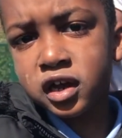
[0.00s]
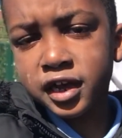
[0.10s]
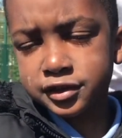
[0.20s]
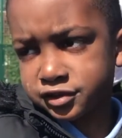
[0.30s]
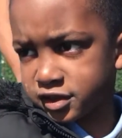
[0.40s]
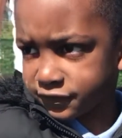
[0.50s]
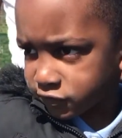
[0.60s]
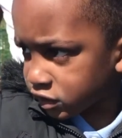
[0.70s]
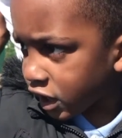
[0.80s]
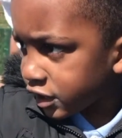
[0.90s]
like
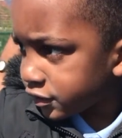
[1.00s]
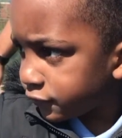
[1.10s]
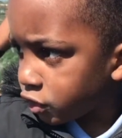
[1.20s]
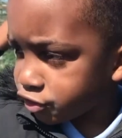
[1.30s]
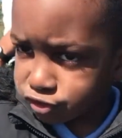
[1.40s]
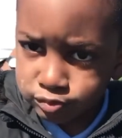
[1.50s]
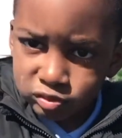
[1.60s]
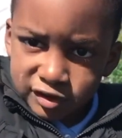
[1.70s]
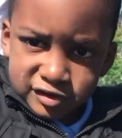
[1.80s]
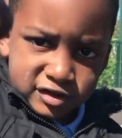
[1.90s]
different kind of ones, you
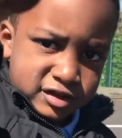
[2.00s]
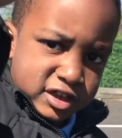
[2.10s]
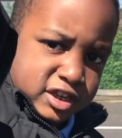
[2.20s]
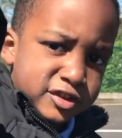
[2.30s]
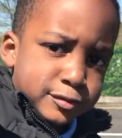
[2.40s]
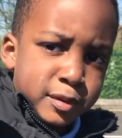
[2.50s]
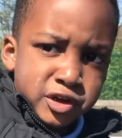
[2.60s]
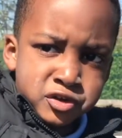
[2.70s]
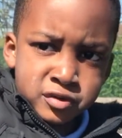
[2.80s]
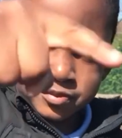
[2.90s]
press these
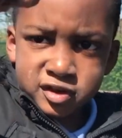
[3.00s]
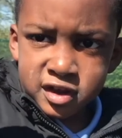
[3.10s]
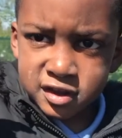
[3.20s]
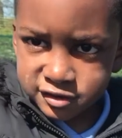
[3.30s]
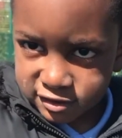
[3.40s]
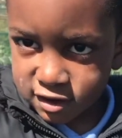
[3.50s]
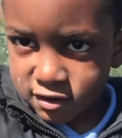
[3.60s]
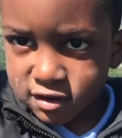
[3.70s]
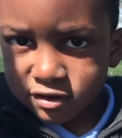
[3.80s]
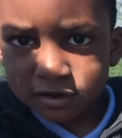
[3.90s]
buttons. So
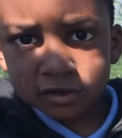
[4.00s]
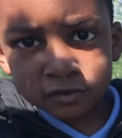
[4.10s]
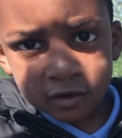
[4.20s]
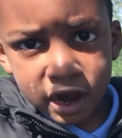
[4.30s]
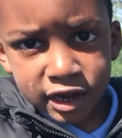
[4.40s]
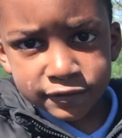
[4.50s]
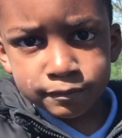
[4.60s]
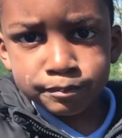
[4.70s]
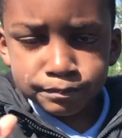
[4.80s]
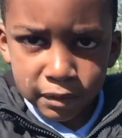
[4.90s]
subscribe,
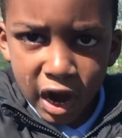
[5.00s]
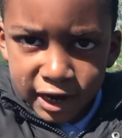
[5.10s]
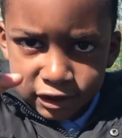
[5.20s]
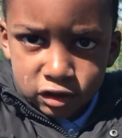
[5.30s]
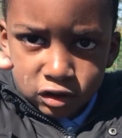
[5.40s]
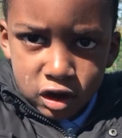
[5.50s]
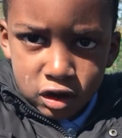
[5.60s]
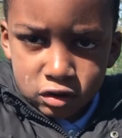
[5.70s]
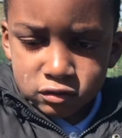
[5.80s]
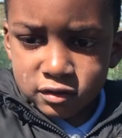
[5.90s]
buy
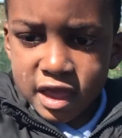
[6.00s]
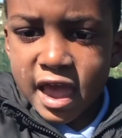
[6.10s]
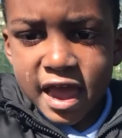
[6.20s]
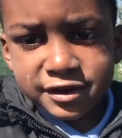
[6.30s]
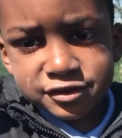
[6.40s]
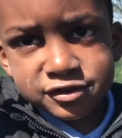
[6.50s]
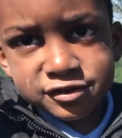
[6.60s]
Lolo, and